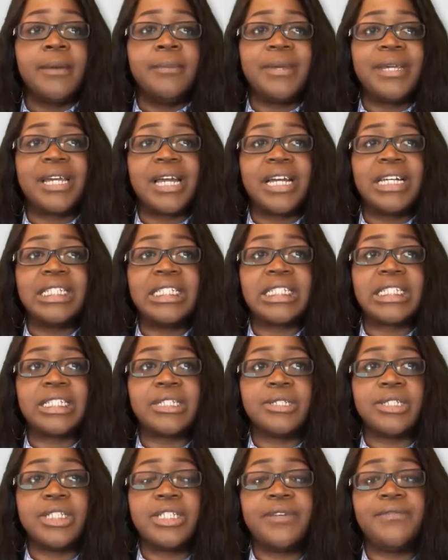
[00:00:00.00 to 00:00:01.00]
because
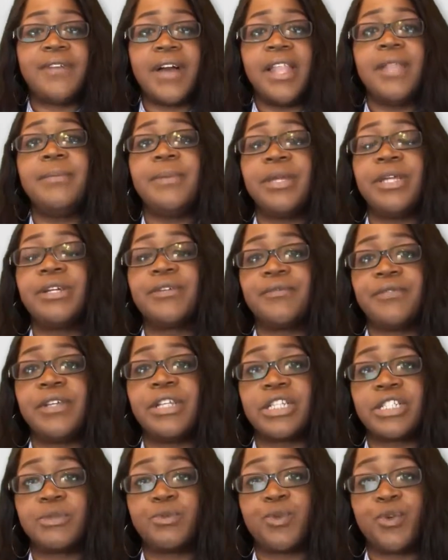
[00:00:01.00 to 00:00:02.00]
developing your
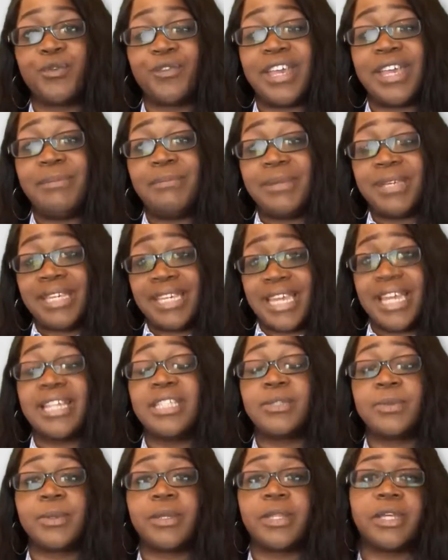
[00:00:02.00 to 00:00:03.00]
Phoenix Move, it
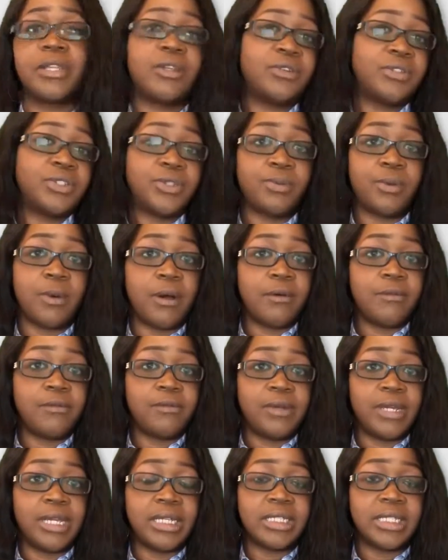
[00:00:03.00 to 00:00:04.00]
begins within those
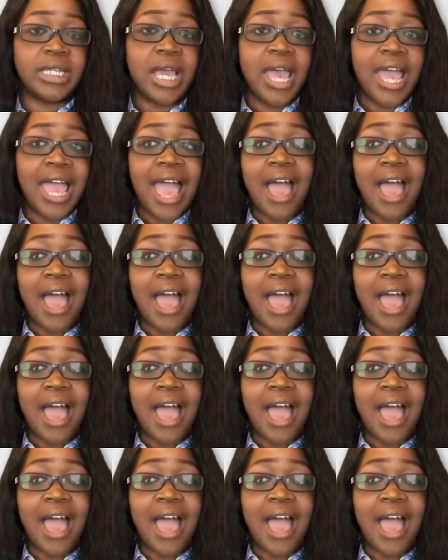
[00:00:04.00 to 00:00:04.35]
12 weeks.